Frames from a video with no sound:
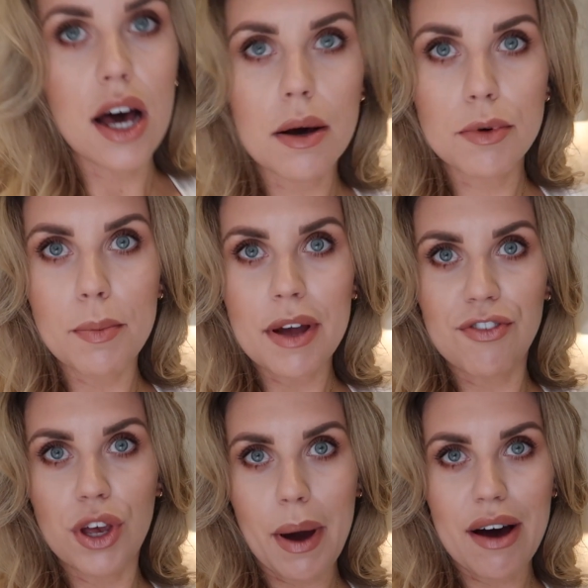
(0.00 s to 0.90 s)
up, got my
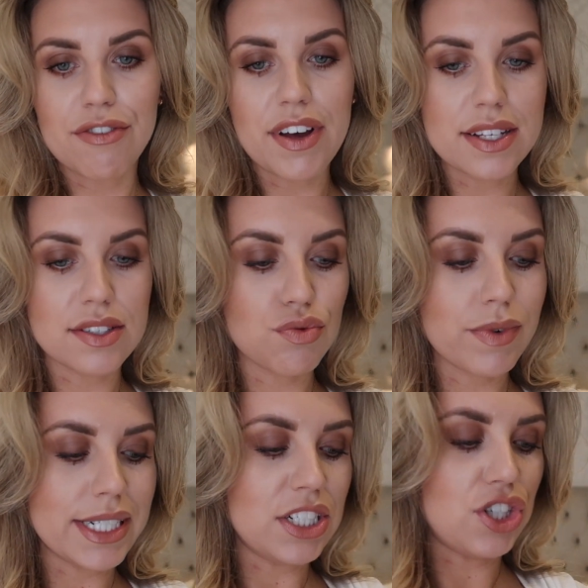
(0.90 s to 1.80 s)
few outfits
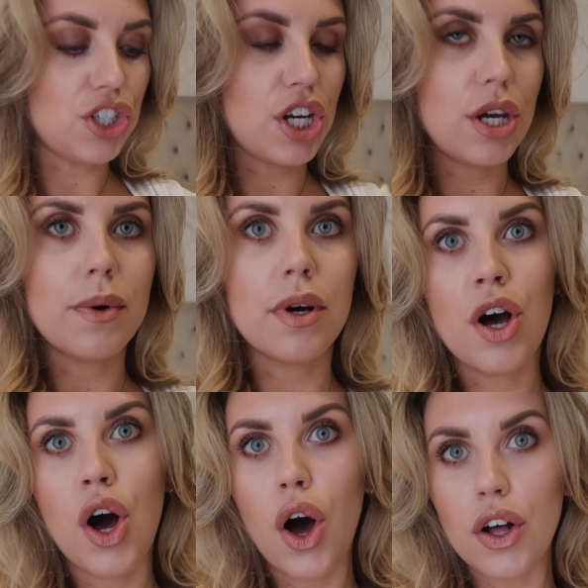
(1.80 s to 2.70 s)
ready to shoot.
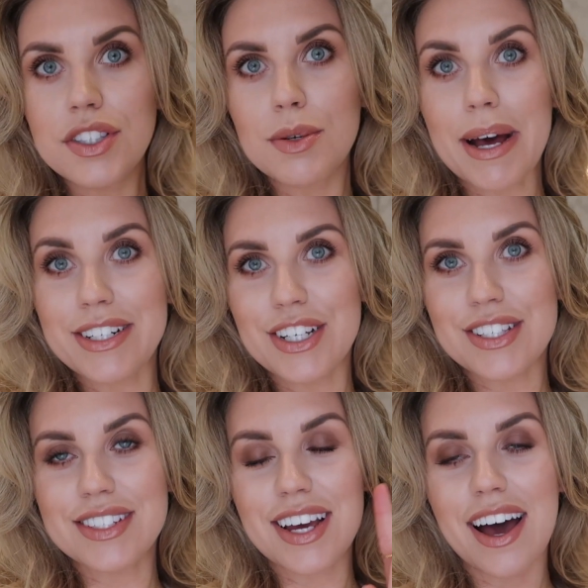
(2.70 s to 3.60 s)
On to
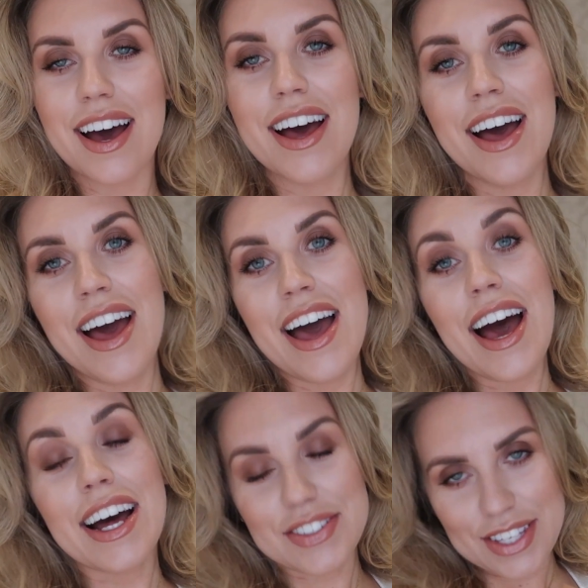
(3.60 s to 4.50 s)
Manchester.
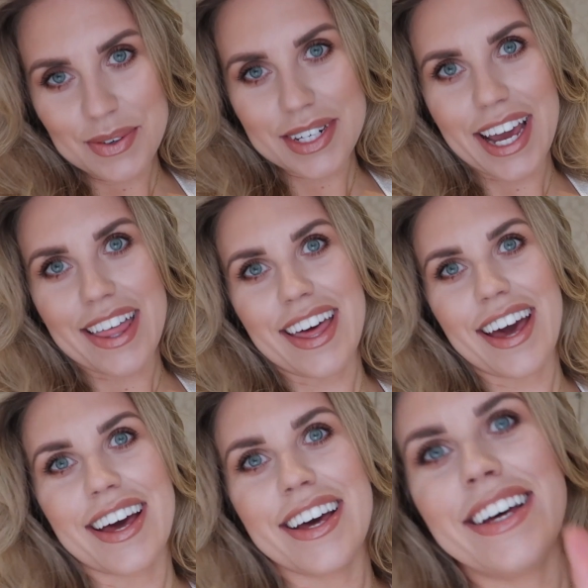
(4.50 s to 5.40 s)
I'll see you when I get
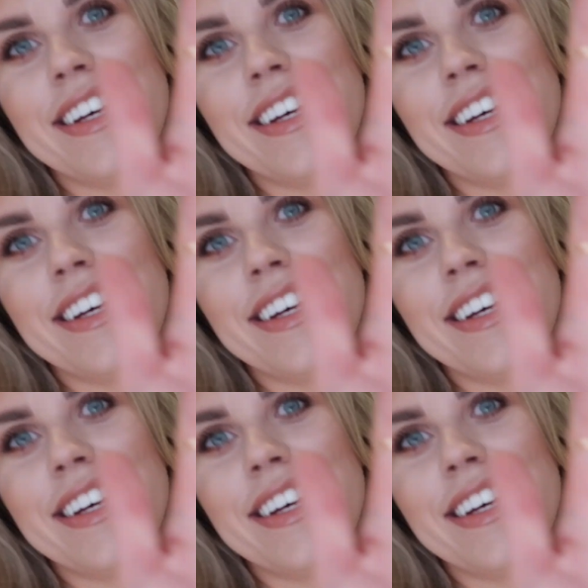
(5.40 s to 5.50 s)
there.